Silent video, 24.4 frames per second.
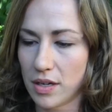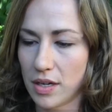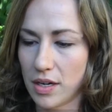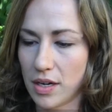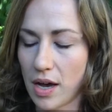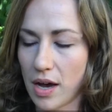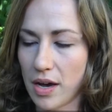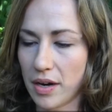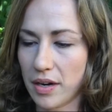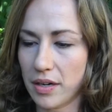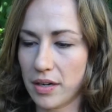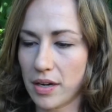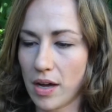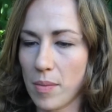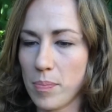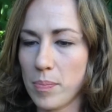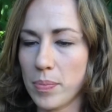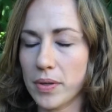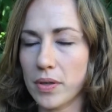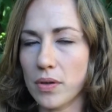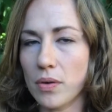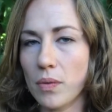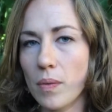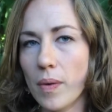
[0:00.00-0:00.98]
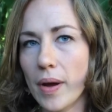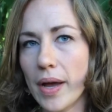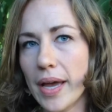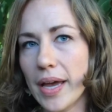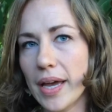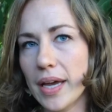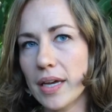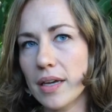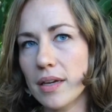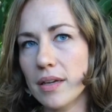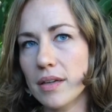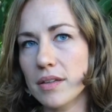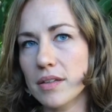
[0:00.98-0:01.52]
cut it up in a
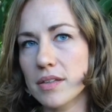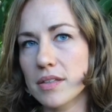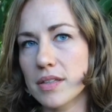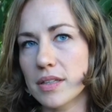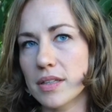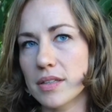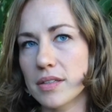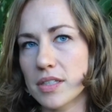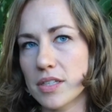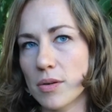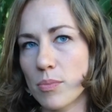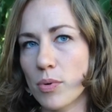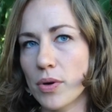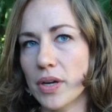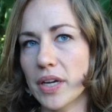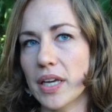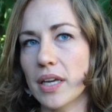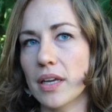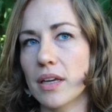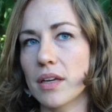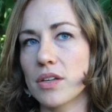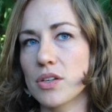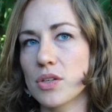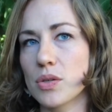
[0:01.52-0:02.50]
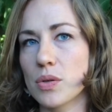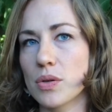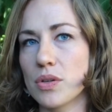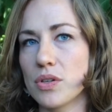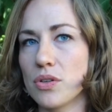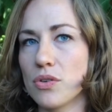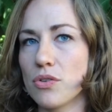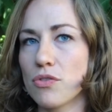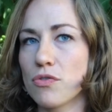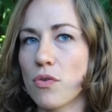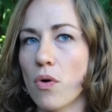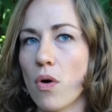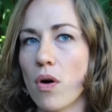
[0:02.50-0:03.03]
way to bring it into a
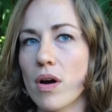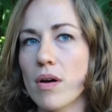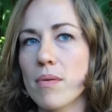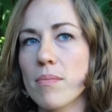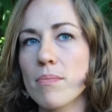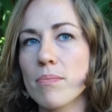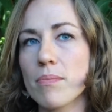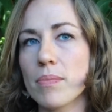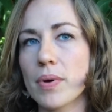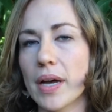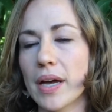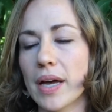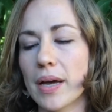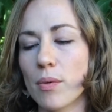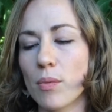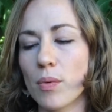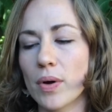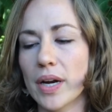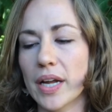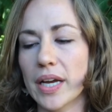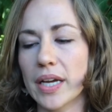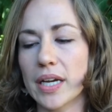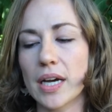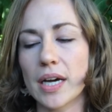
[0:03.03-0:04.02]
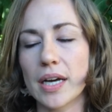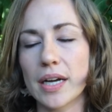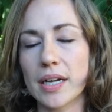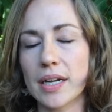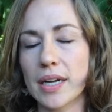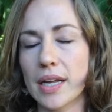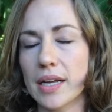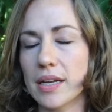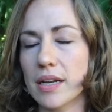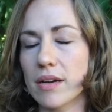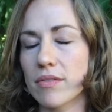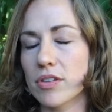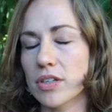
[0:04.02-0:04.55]
new form, but when I cut it,
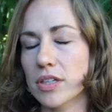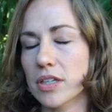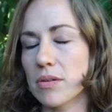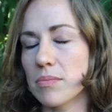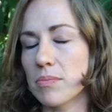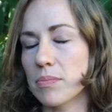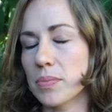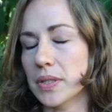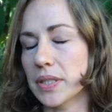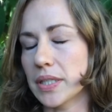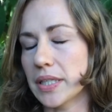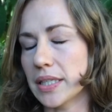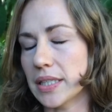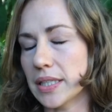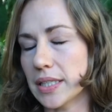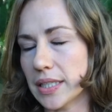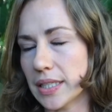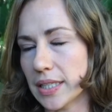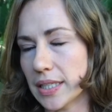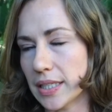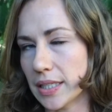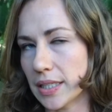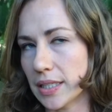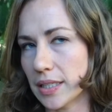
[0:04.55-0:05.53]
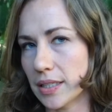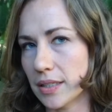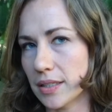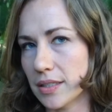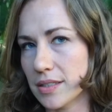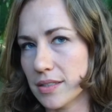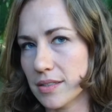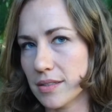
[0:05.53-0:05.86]
I never completely